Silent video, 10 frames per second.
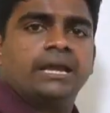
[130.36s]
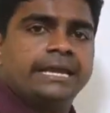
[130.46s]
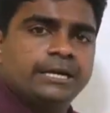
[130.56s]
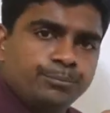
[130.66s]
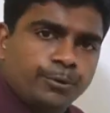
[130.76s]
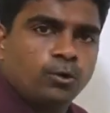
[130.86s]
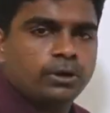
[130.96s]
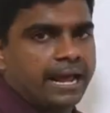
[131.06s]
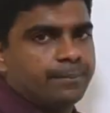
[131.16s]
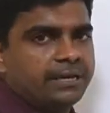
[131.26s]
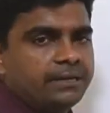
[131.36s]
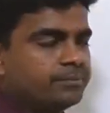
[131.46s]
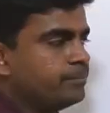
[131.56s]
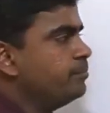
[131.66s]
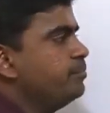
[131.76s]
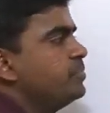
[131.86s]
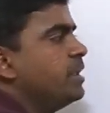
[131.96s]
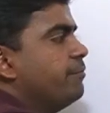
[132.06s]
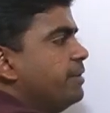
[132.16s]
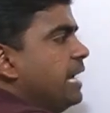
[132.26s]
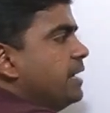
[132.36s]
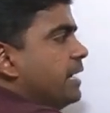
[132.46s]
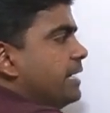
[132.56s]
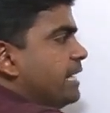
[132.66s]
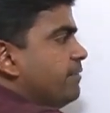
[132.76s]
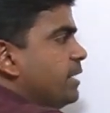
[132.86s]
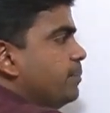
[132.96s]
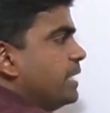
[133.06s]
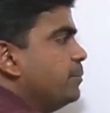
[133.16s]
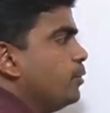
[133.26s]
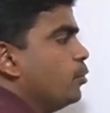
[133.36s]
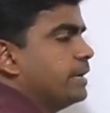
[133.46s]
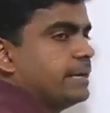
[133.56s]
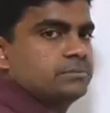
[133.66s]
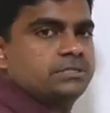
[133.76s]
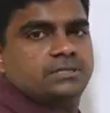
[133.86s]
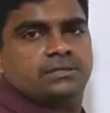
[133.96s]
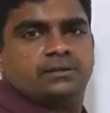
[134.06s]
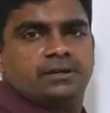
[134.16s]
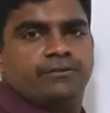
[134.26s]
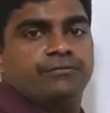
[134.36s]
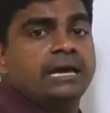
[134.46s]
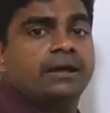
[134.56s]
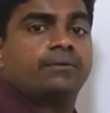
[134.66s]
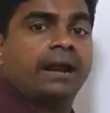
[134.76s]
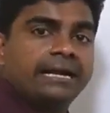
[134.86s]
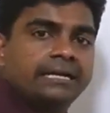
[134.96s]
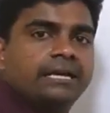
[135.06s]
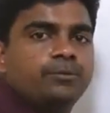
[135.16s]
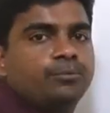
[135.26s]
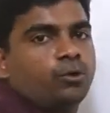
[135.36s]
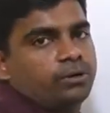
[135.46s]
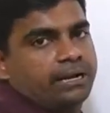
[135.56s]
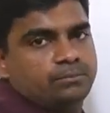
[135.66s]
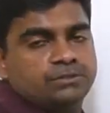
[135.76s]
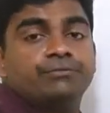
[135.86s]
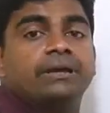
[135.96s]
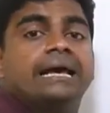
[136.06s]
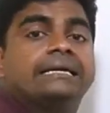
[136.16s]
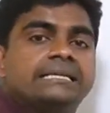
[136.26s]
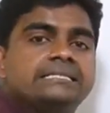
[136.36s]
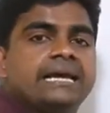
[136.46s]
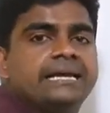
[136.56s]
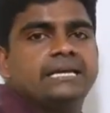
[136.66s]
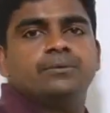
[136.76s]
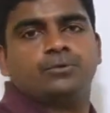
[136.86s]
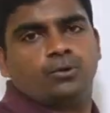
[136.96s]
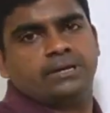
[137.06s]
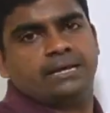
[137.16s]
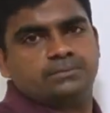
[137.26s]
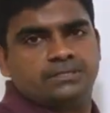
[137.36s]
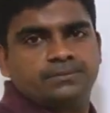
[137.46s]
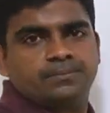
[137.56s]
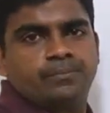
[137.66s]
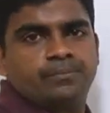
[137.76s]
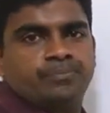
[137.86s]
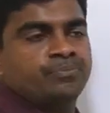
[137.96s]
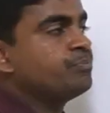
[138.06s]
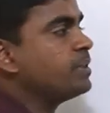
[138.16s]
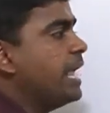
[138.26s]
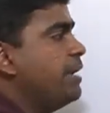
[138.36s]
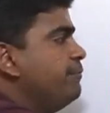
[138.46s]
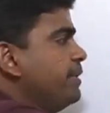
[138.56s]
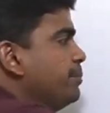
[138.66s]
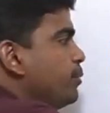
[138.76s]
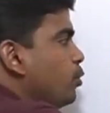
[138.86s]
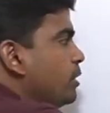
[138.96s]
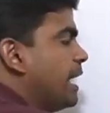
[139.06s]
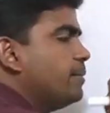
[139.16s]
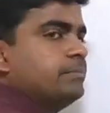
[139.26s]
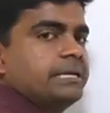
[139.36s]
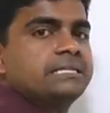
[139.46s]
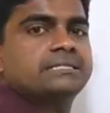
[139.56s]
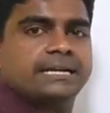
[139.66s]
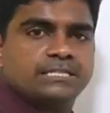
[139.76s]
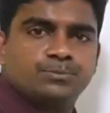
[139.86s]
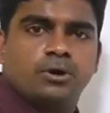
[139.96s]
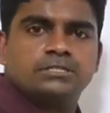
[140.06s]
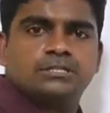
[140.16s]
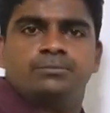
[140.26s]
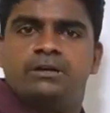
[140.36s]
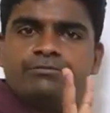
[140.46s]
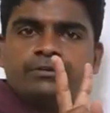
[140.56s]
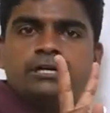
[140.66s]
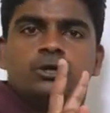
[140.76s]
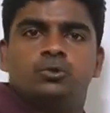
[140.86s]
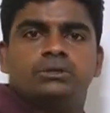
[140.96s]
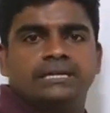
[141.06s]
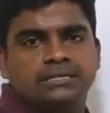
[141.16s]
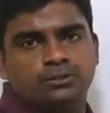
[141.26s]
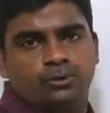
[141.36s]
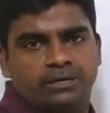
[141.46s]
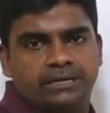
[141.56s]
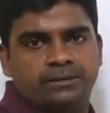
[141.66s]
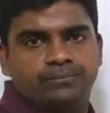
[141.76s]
In programming, we are developing programs, we are writing programs, we are designing programs. Every program is responsible for two things only.